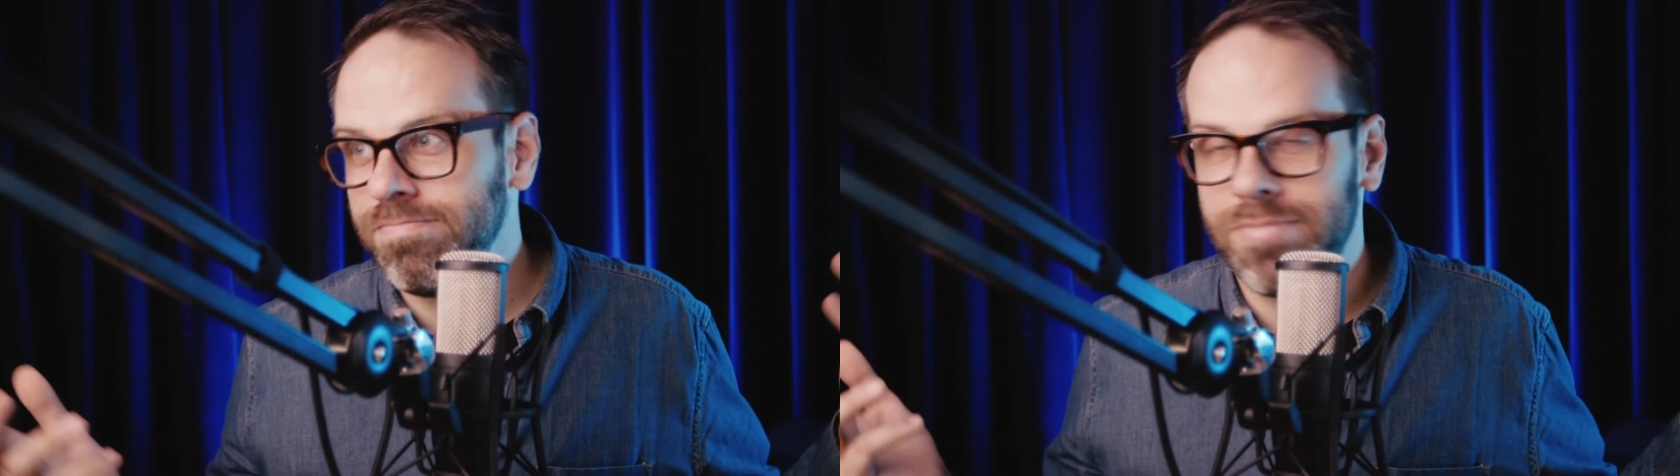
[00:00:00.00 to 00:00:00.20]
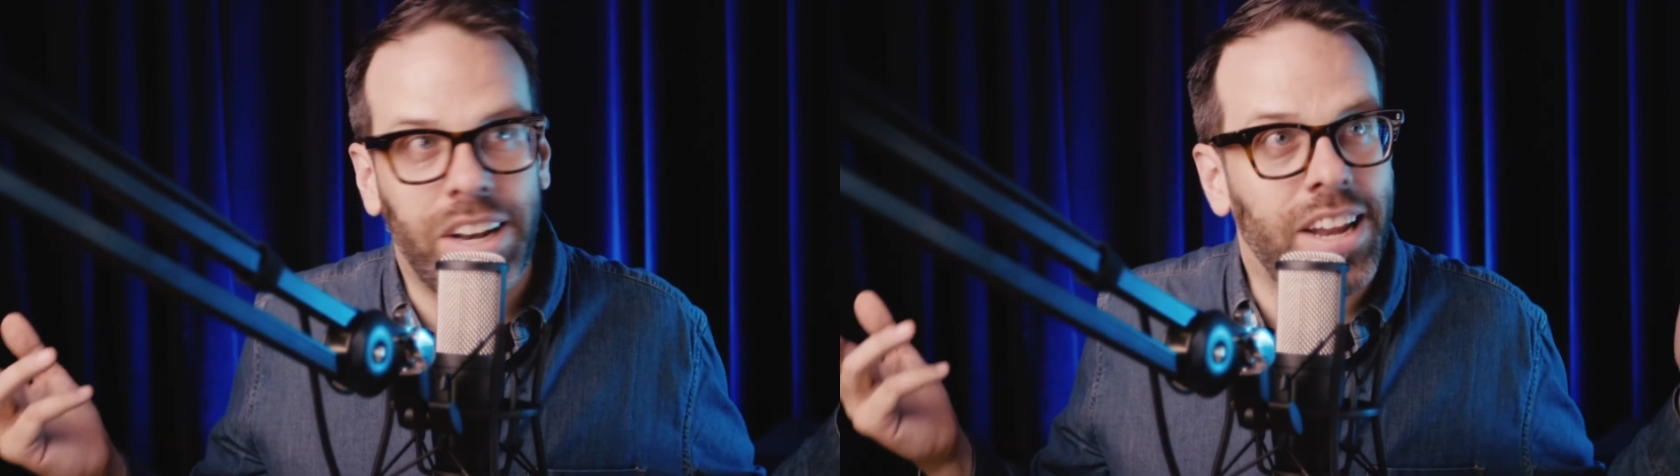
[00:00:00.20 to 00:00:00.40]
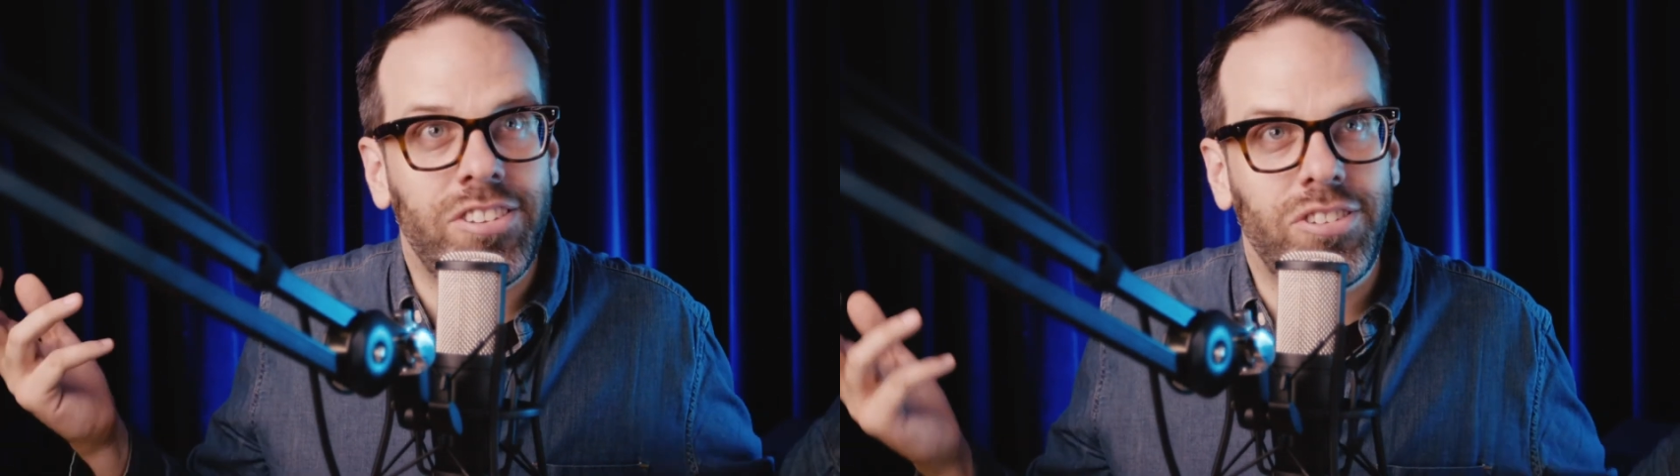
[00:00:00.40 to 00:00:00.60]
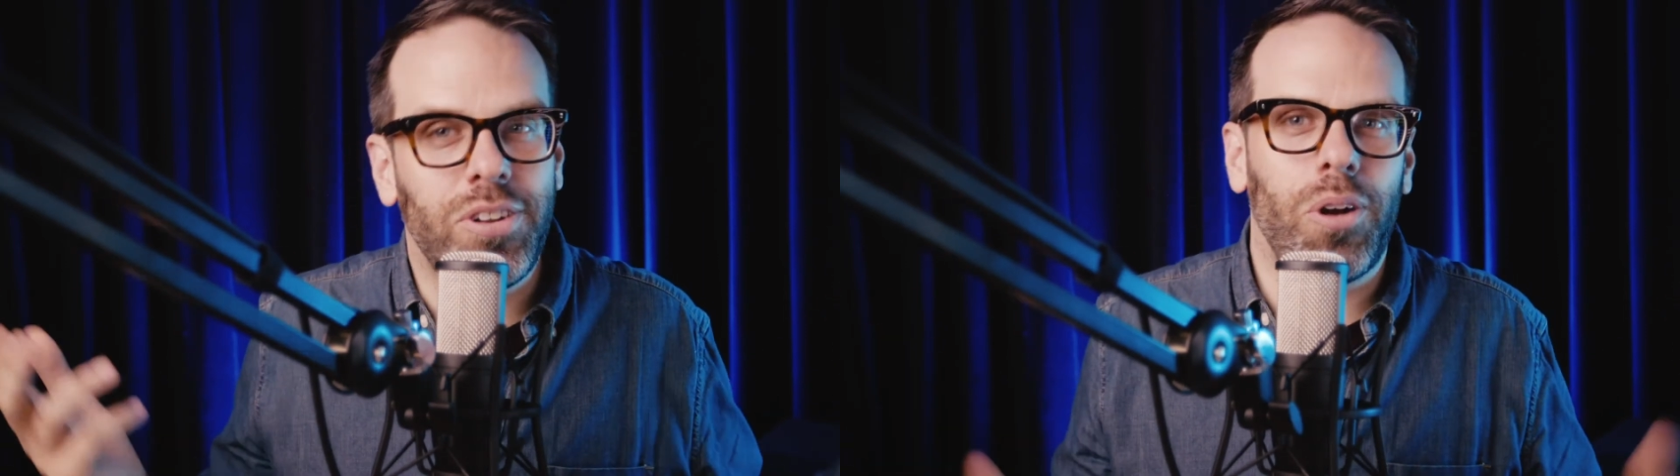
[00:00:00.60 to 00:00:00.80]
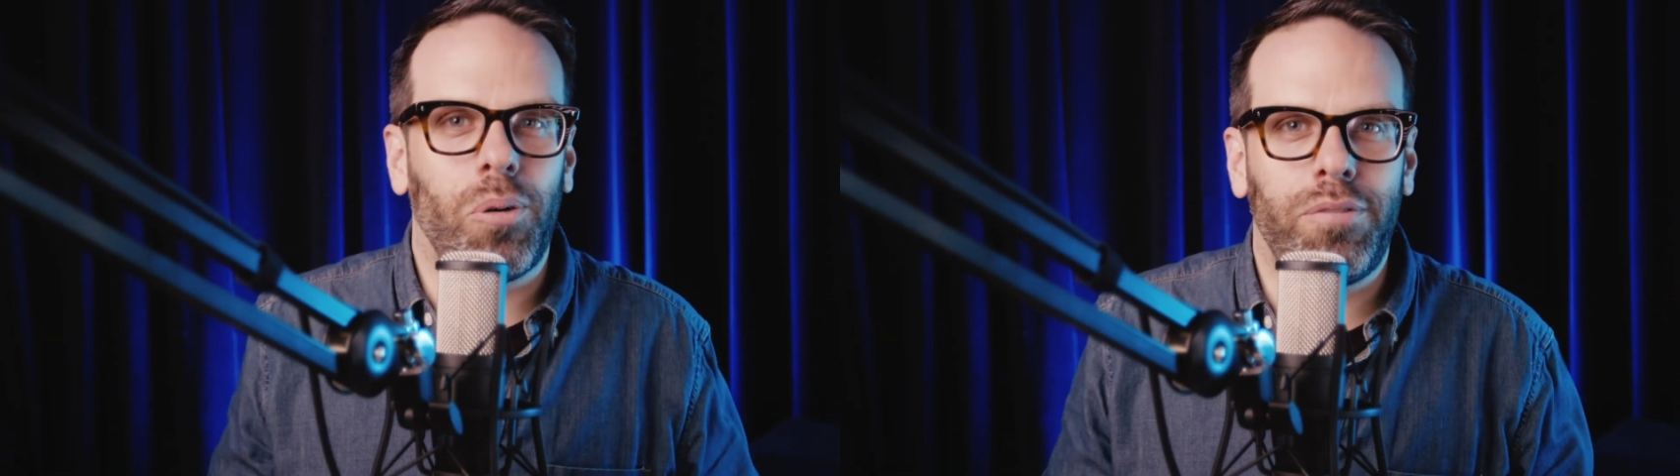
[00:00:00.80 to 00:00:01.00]
an
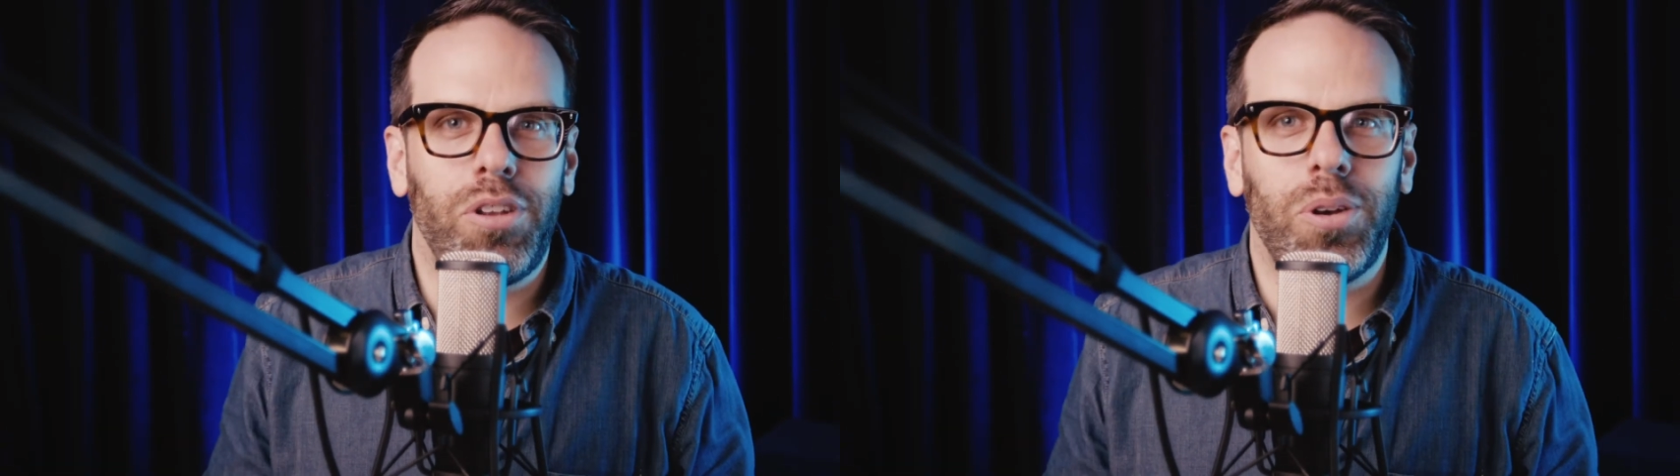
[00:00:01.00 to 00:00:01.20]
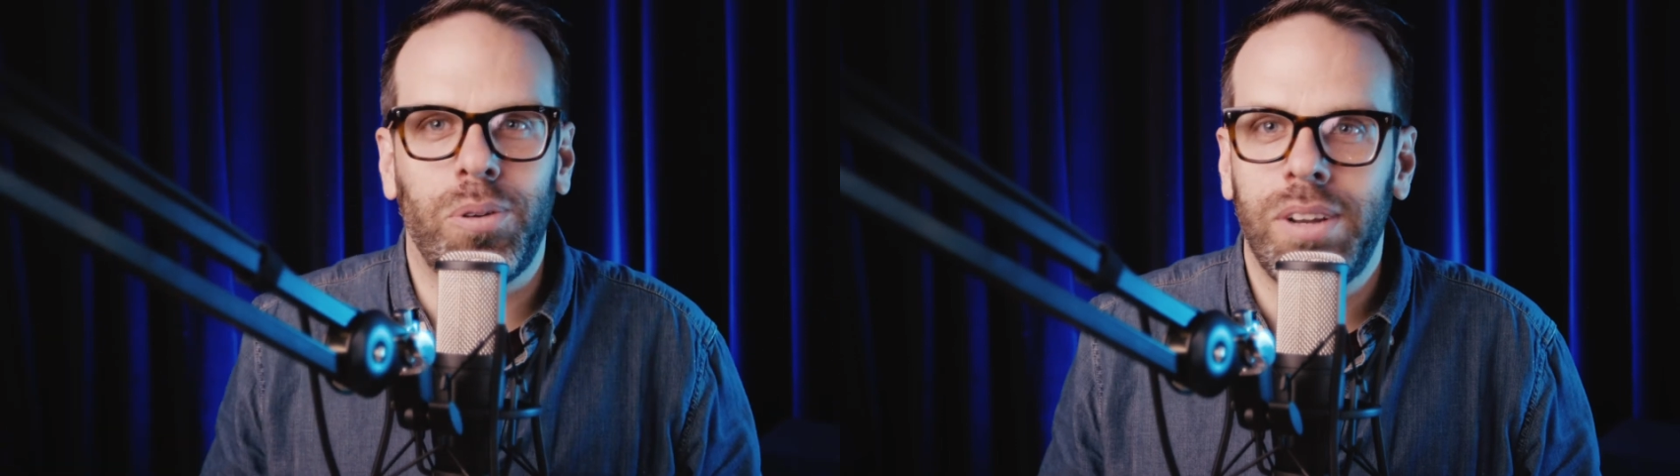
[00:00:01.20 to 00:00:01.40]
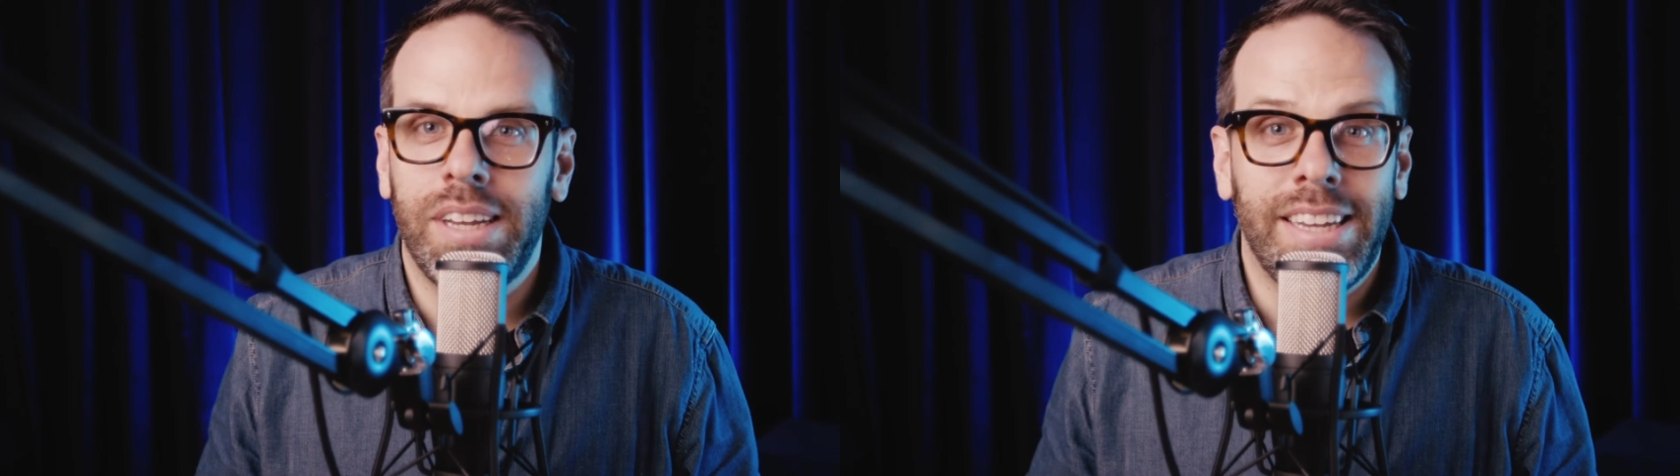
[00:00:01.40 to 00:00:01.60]
in-studio review